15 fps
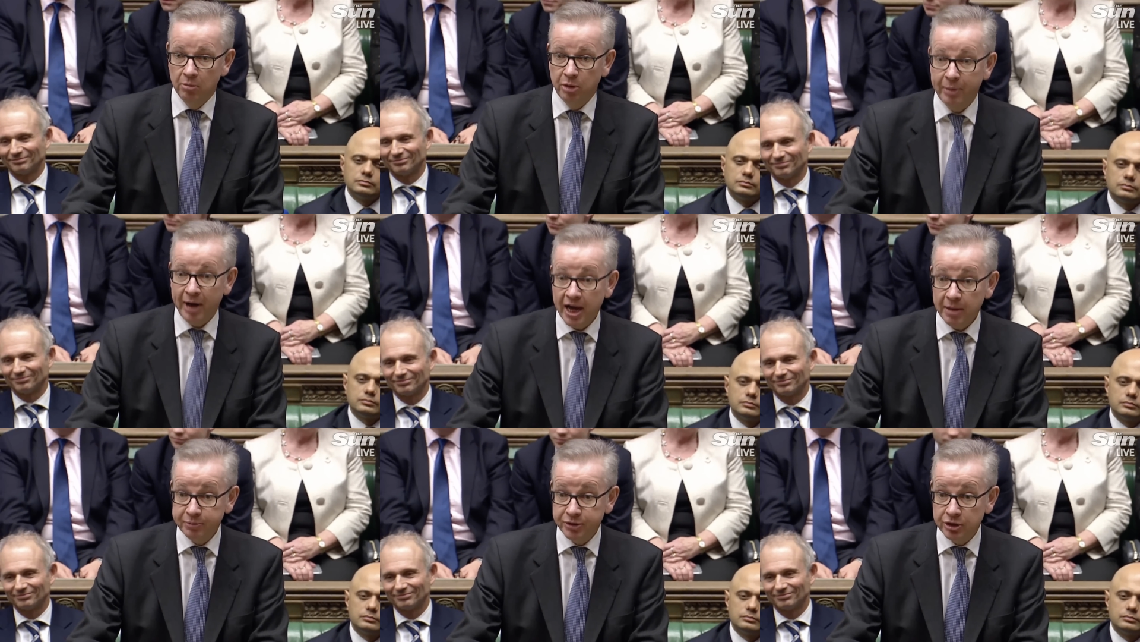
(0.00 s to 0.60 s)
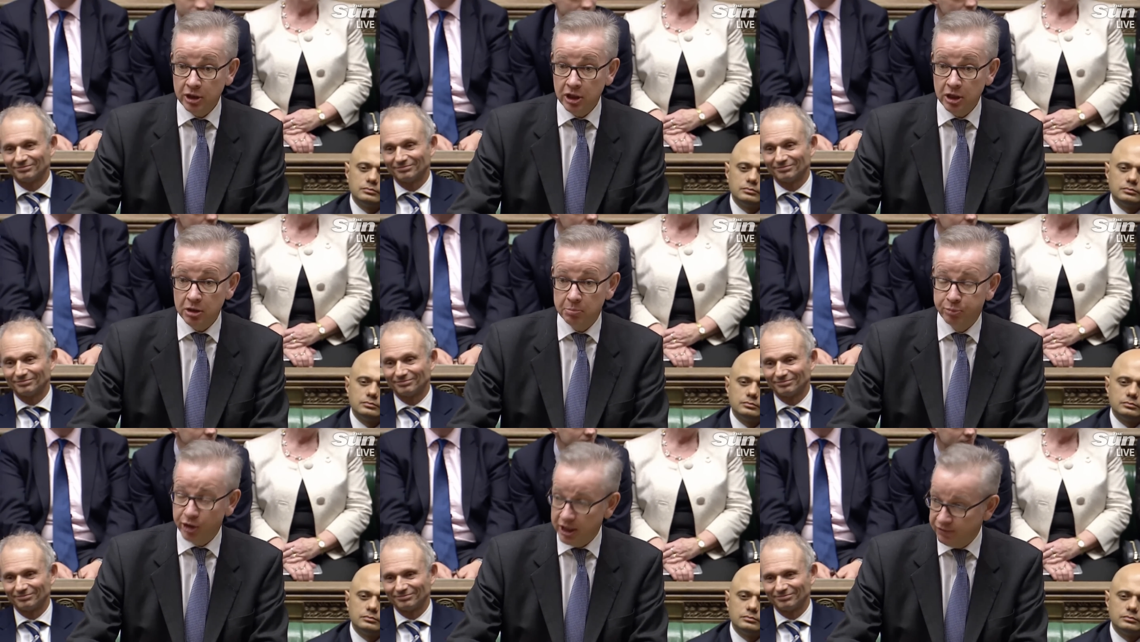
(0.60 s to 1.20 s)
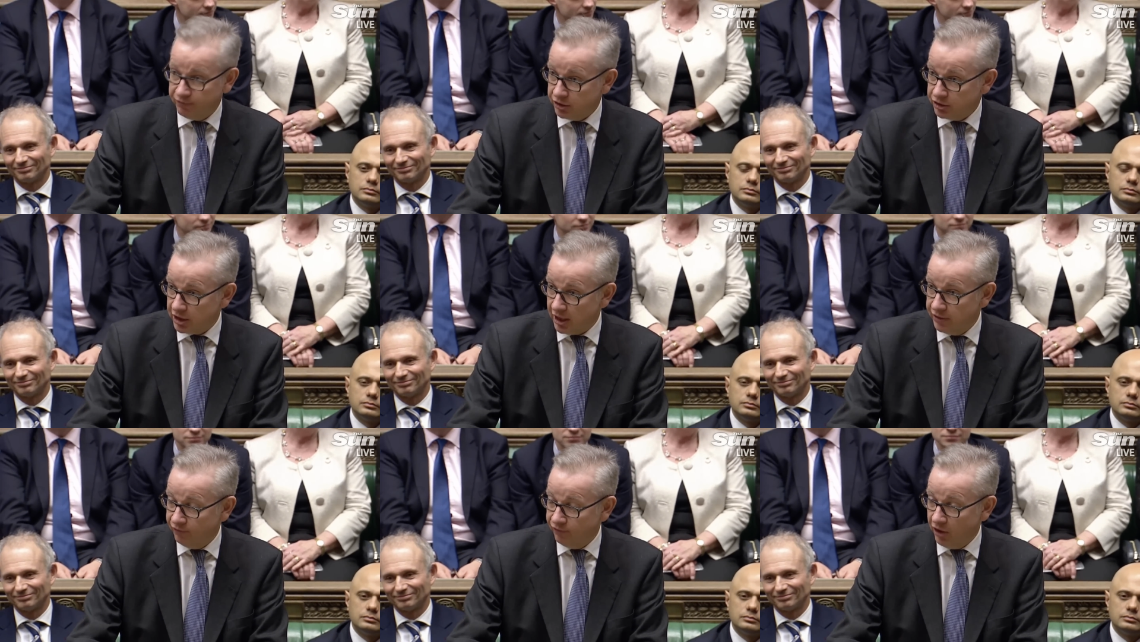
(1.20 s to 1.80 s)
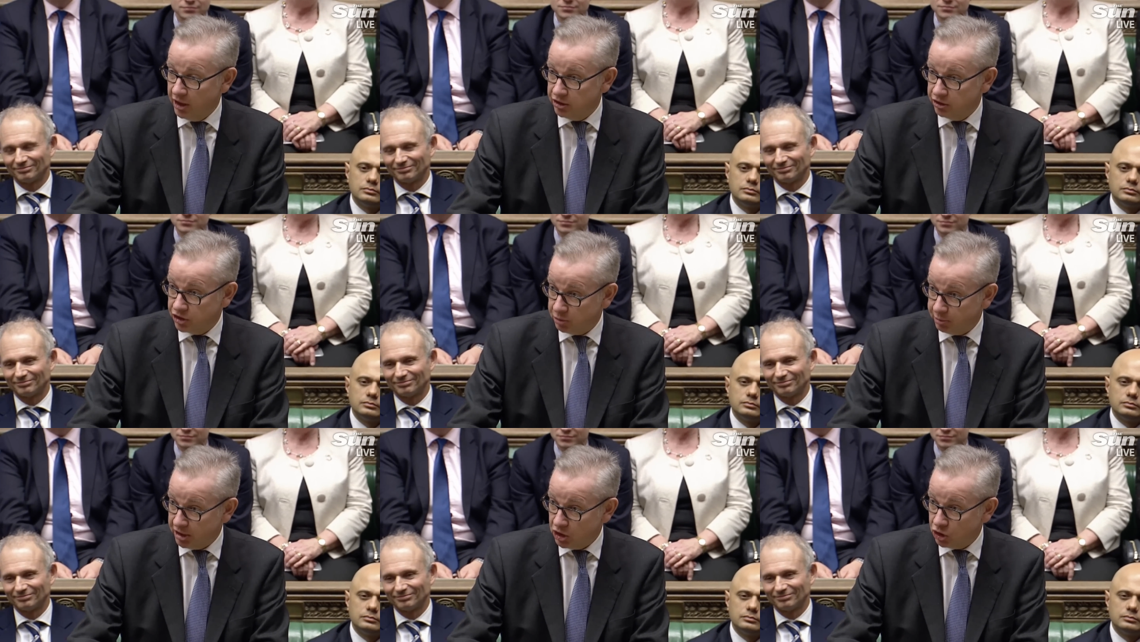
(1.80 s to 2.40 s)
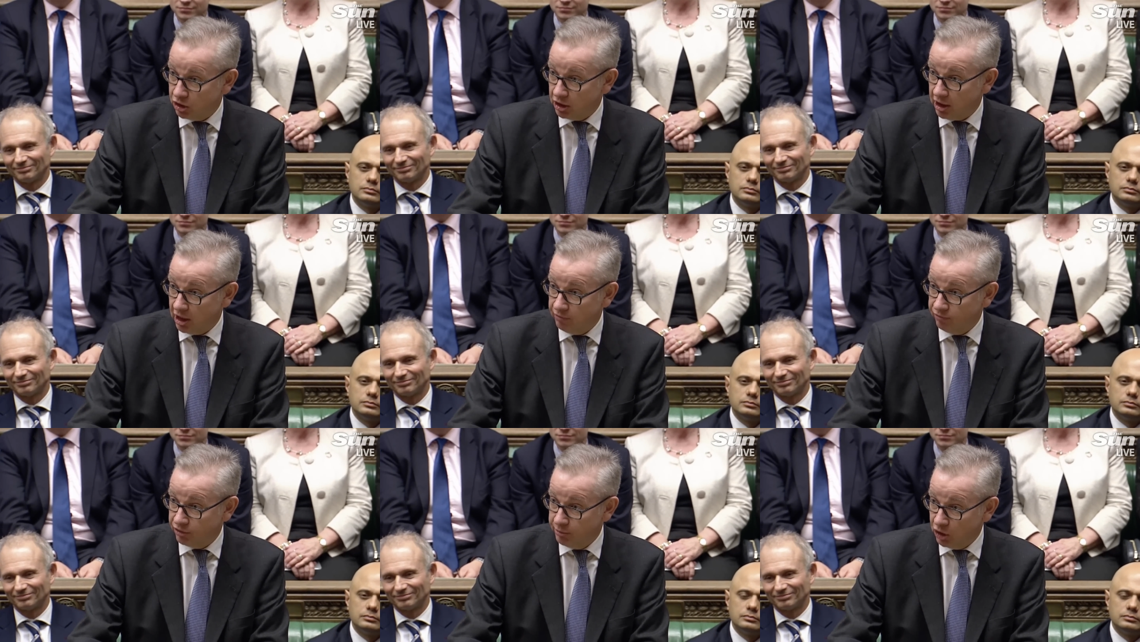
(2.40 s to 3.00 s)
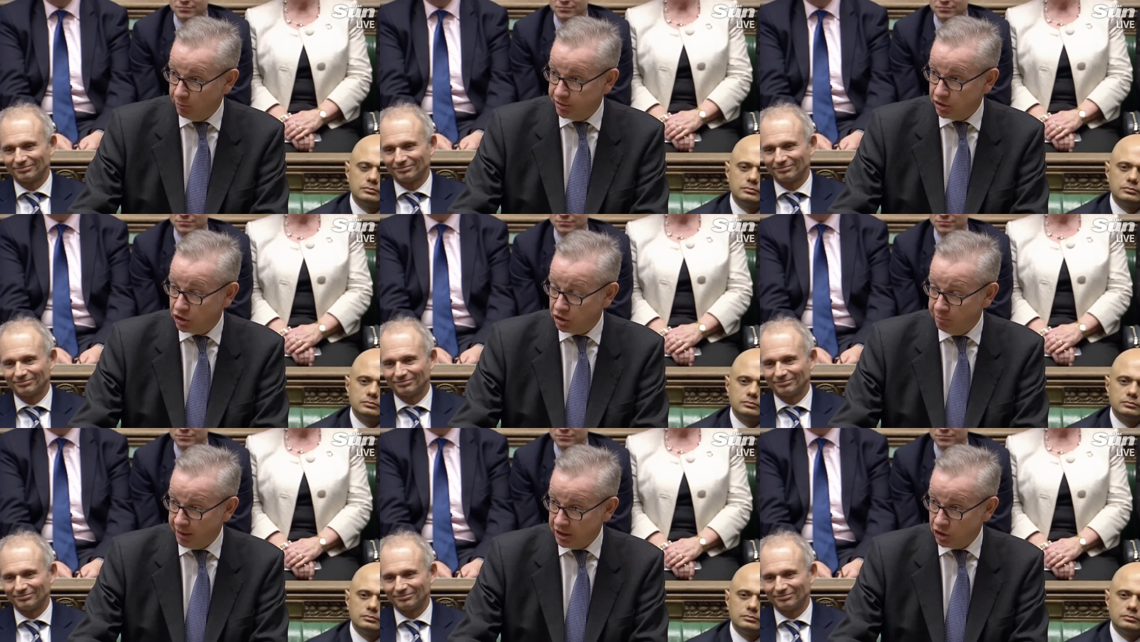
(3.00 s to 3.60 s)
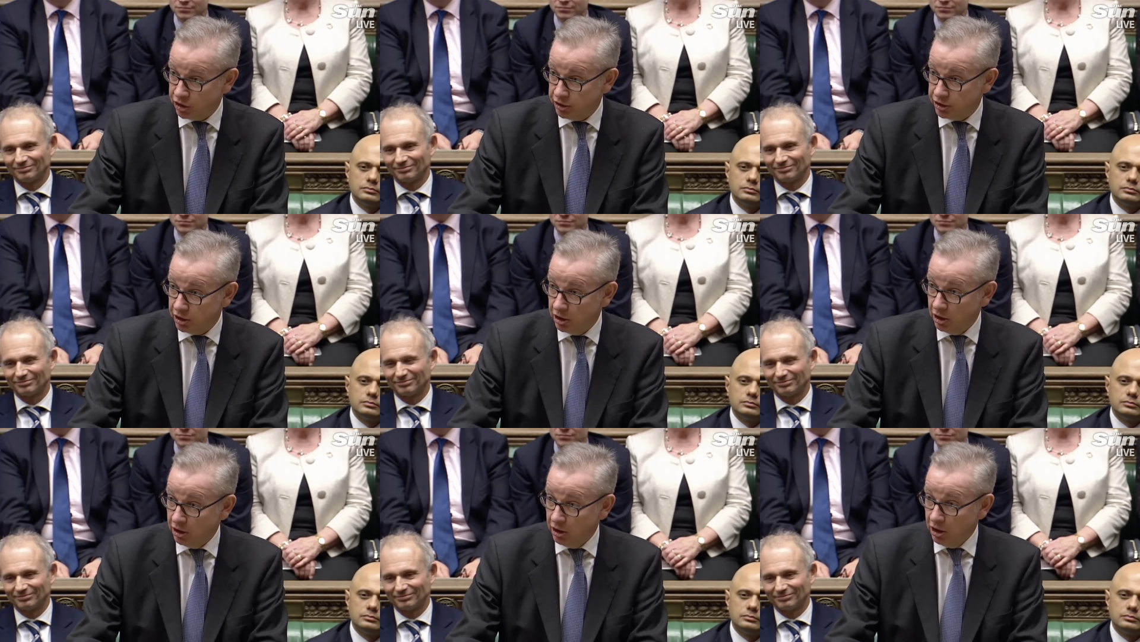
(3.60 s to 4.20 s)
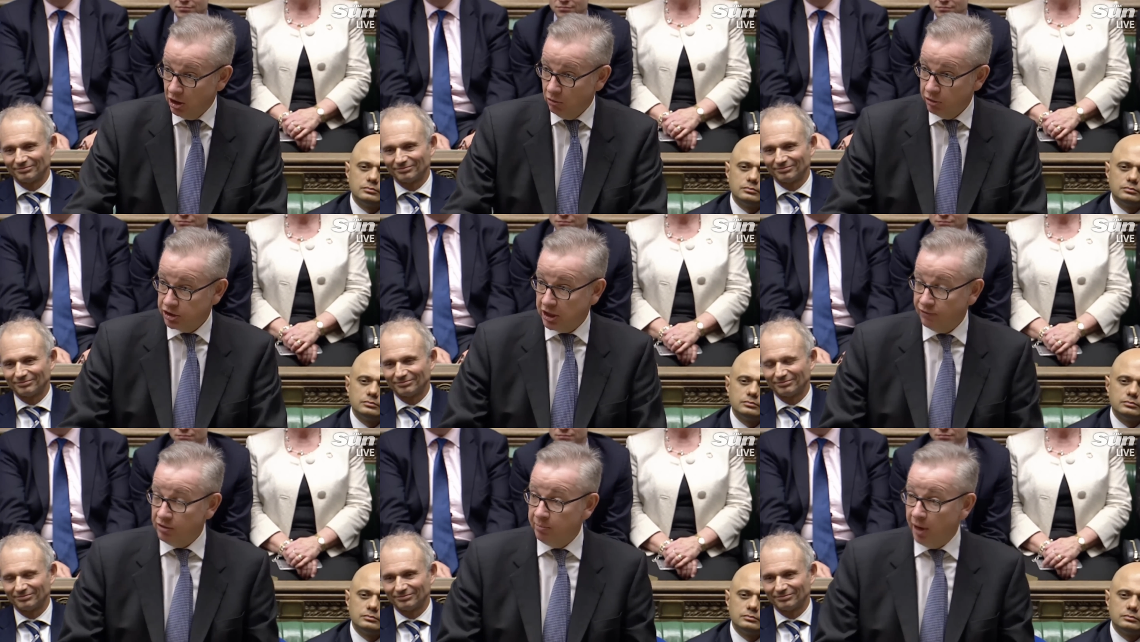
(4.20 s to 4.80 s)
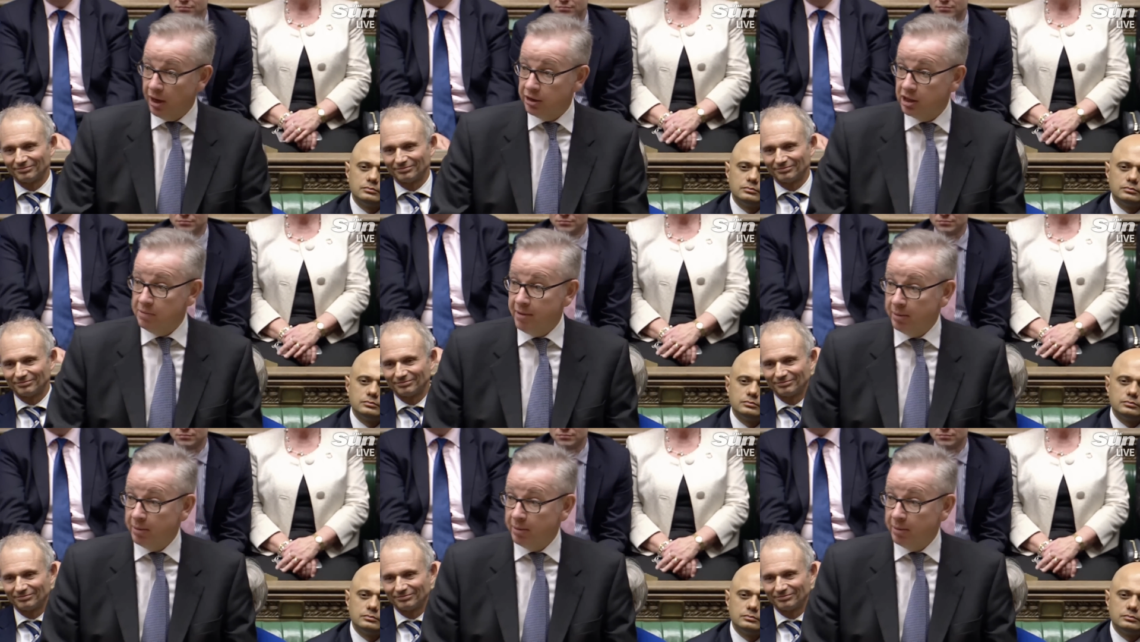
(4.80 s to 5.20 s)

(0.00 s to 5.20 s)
Speaker 1: But perhaps the bravest and the finest speech that came from the opposition benches was given by the